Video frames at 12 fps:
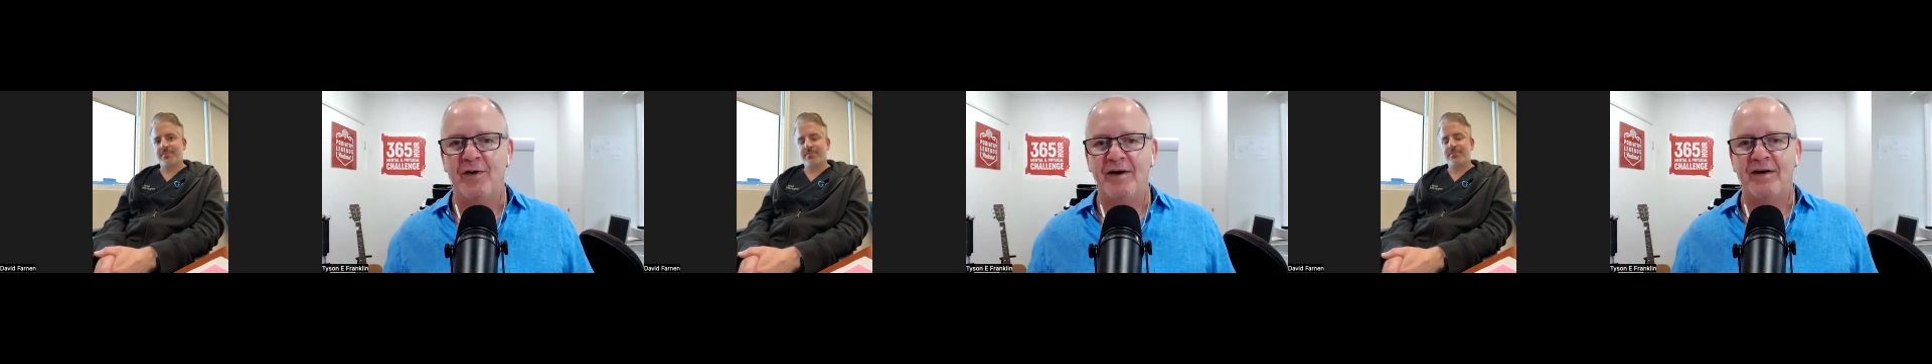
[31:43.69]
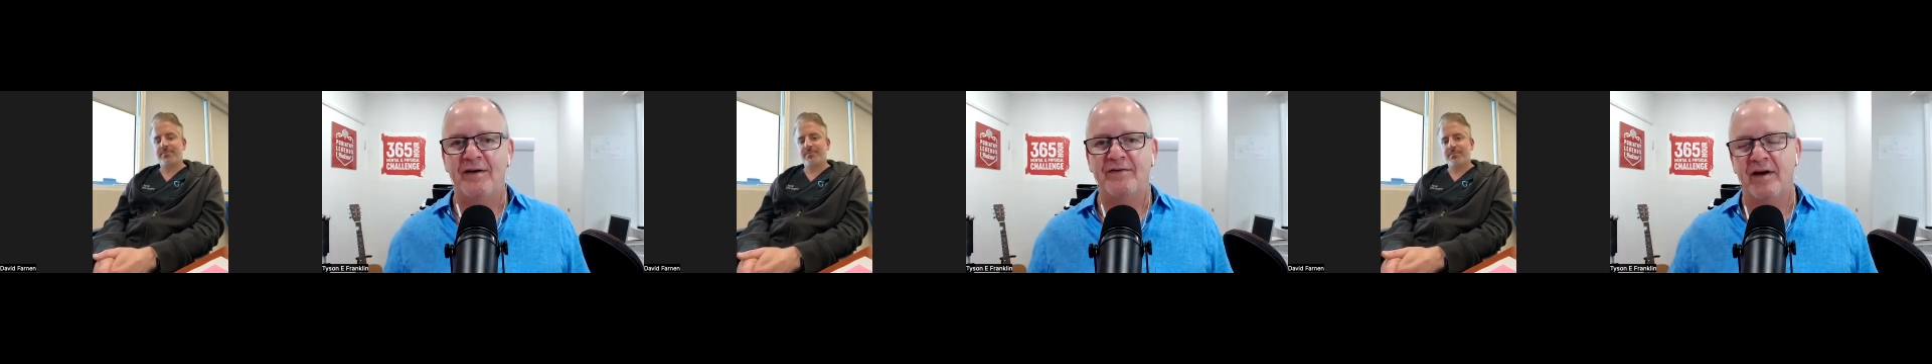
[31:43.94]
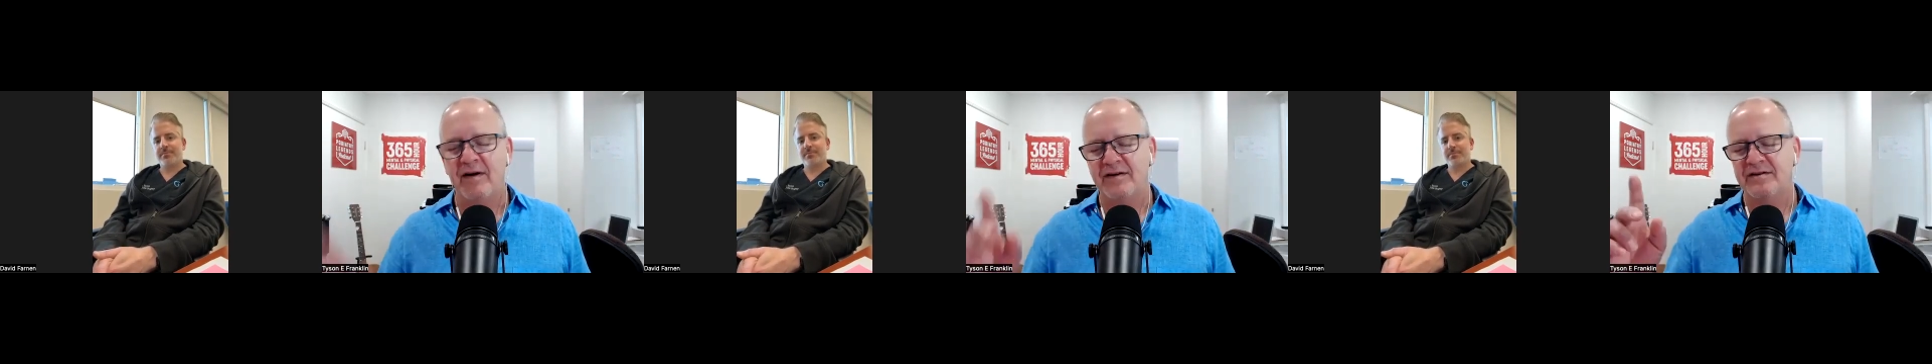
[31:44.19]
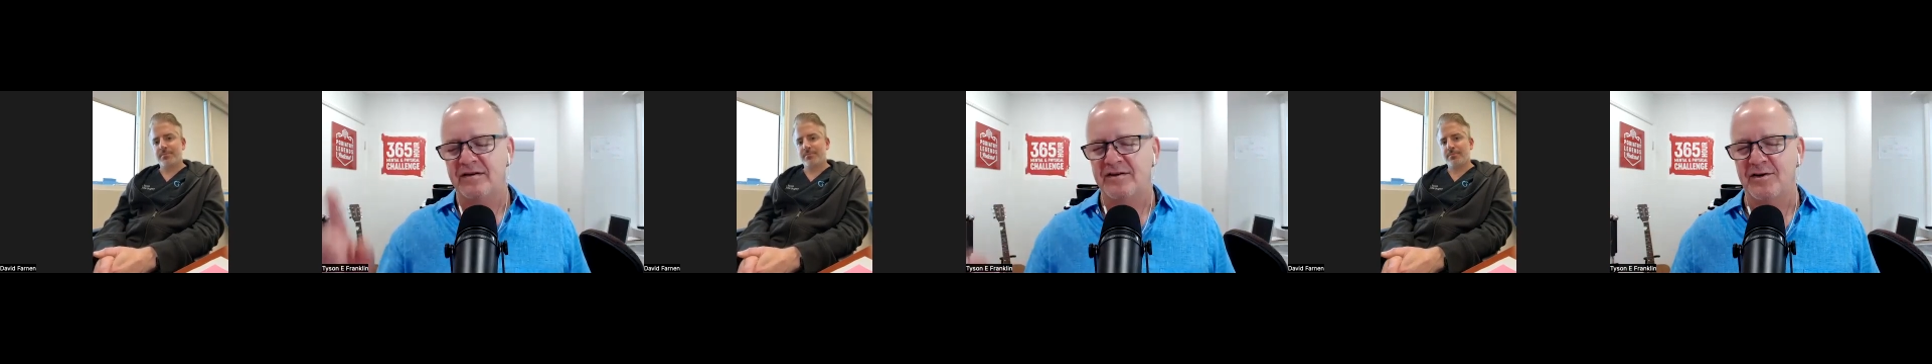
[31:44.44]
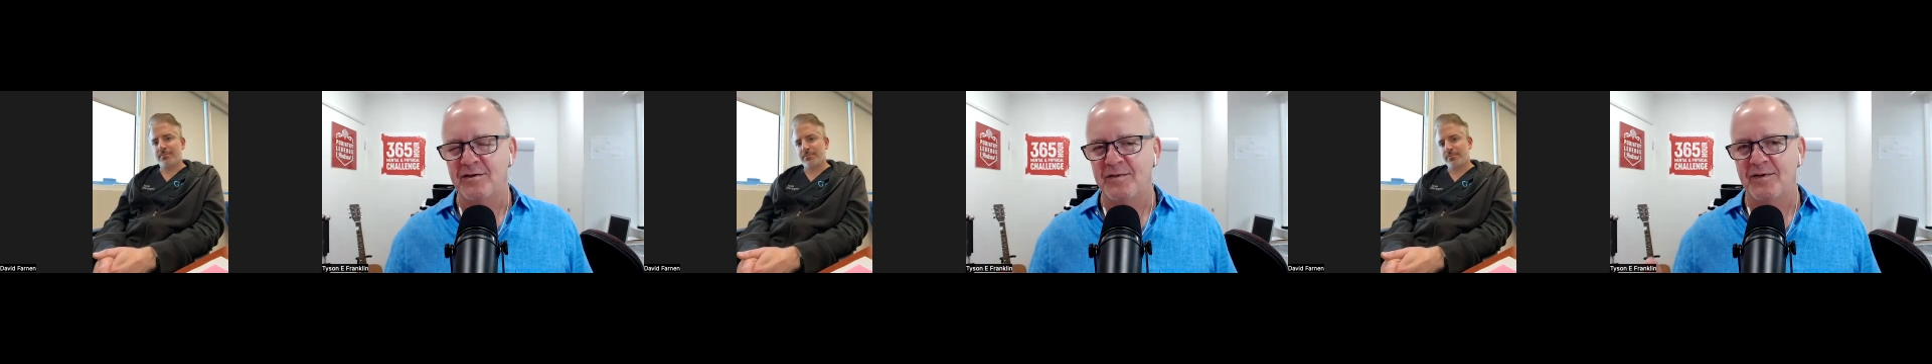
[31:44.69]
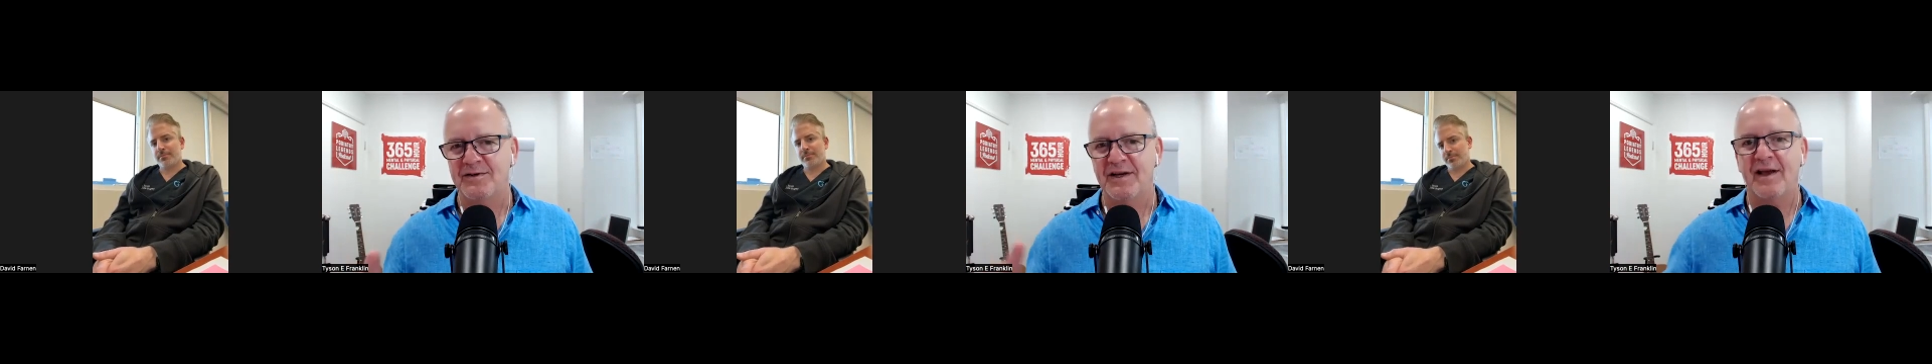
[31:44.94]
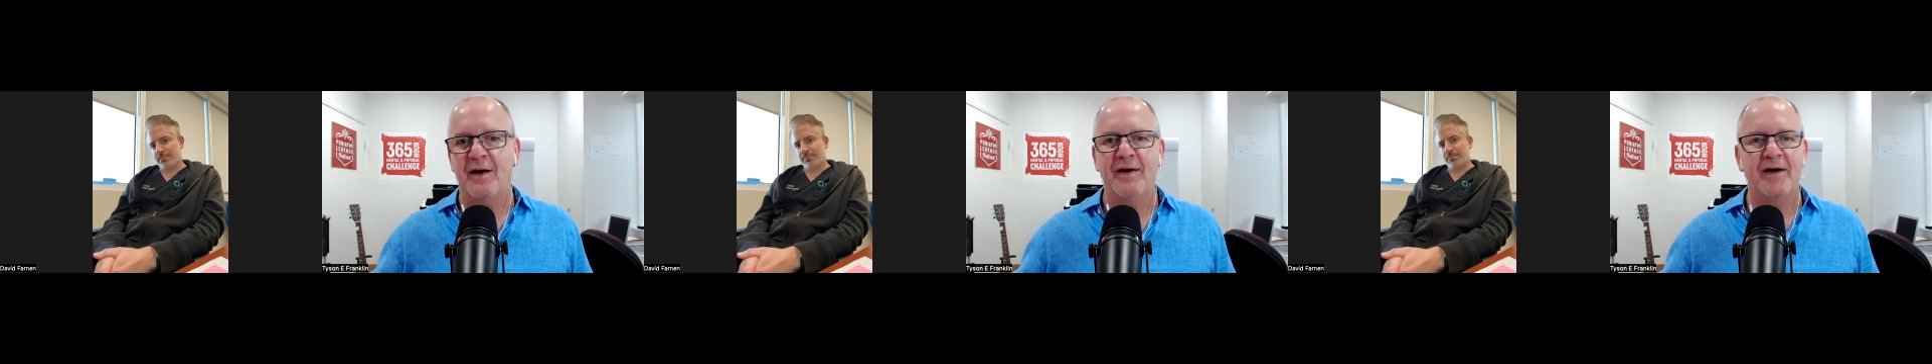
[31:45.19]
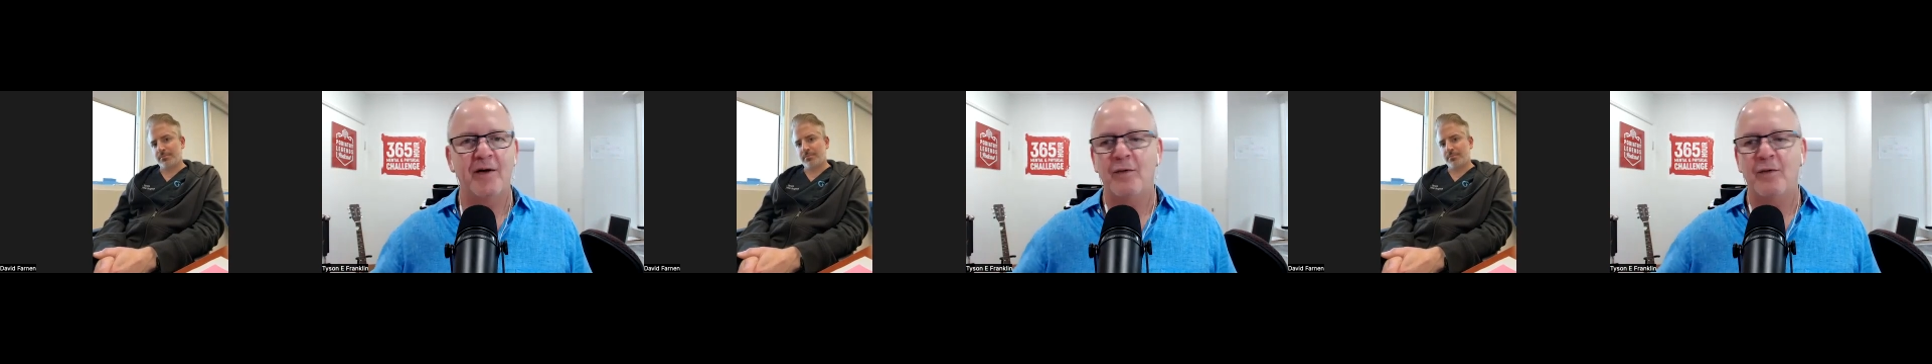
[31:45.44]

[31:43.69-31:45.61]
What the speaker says: And I just go, oh, excuse me for a sec, go out.